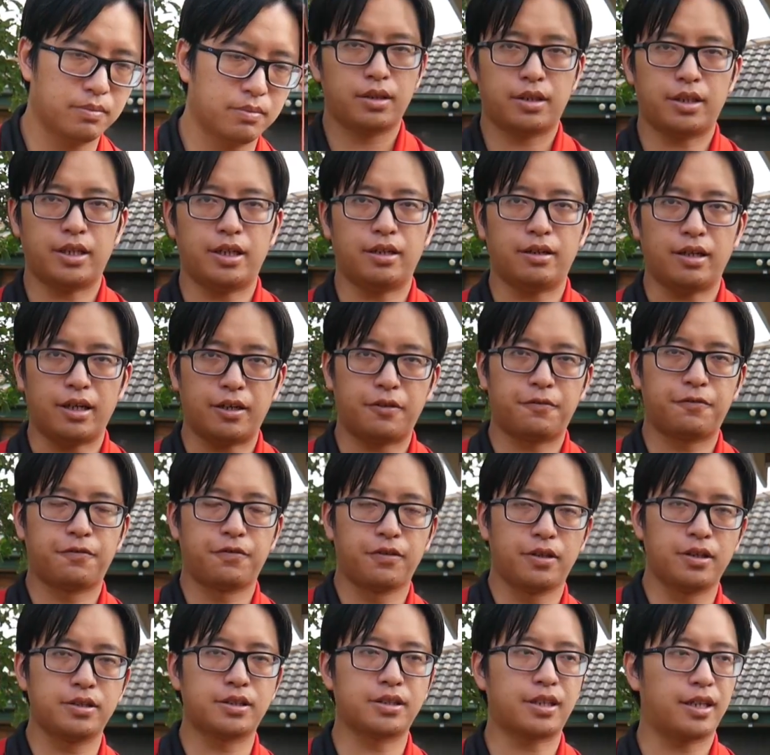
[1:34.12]
Now, at
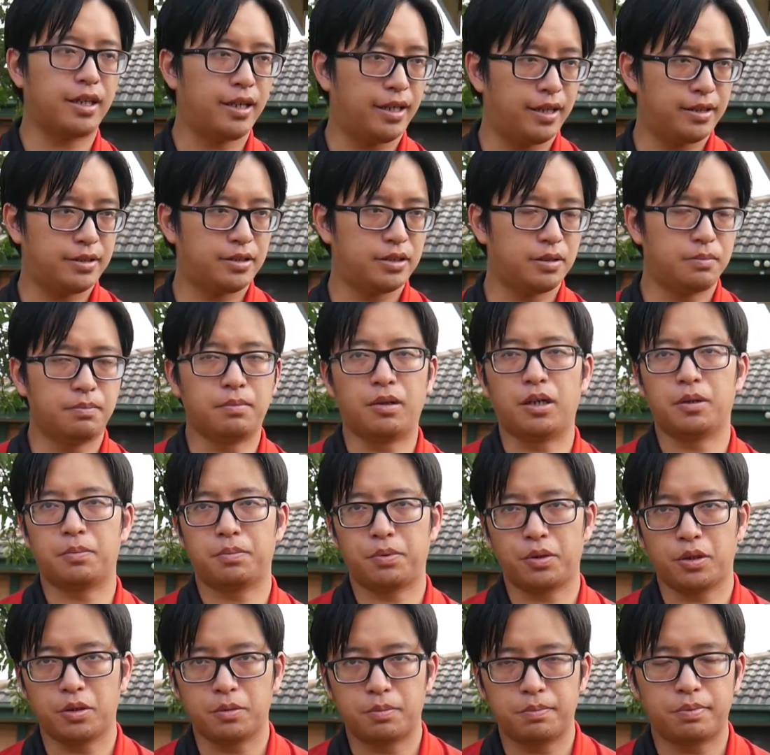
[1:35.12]
first glance, it might
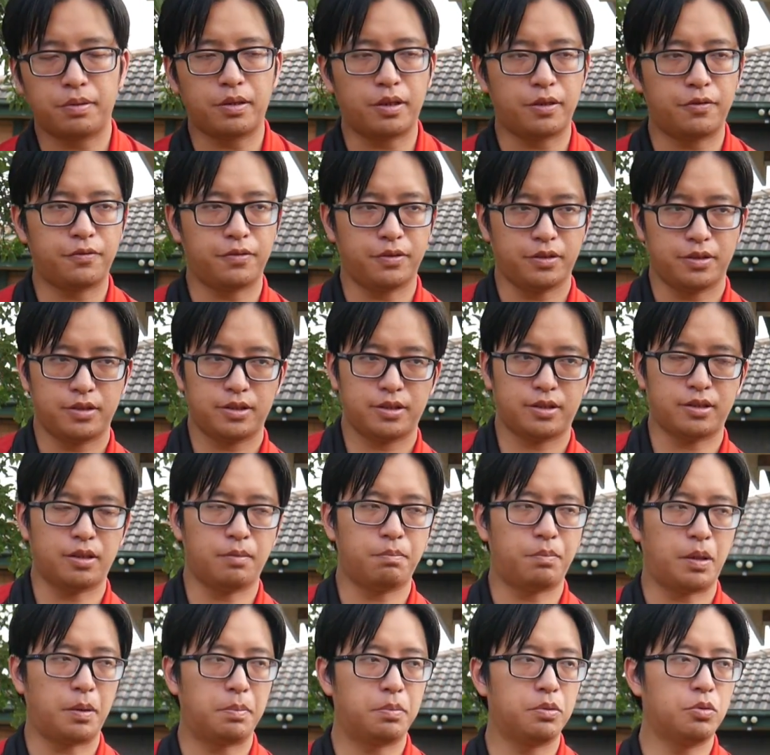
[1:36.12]
be a preference. Some
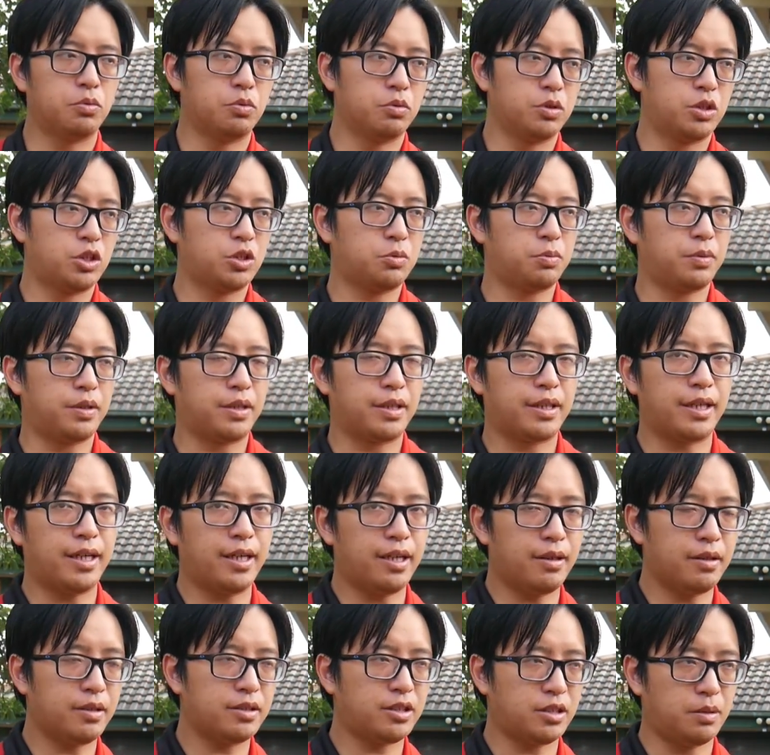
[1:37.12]
people will swing
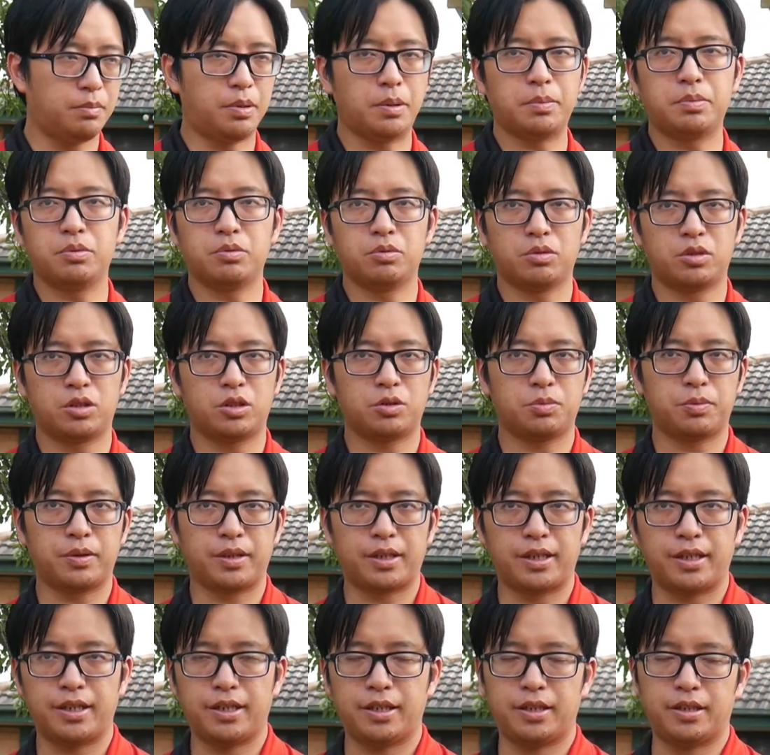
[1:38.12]
out, some people will
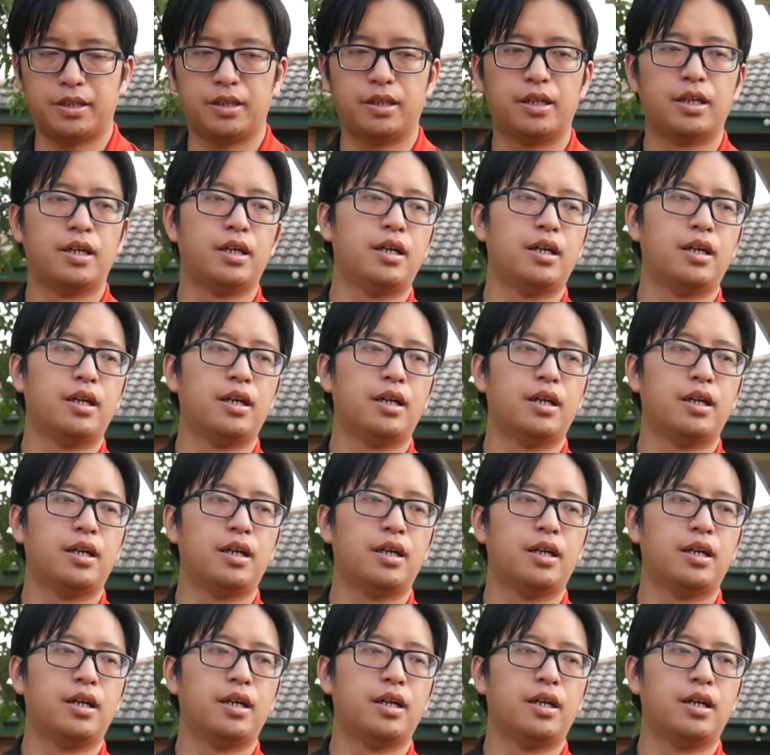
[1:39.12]
swing in.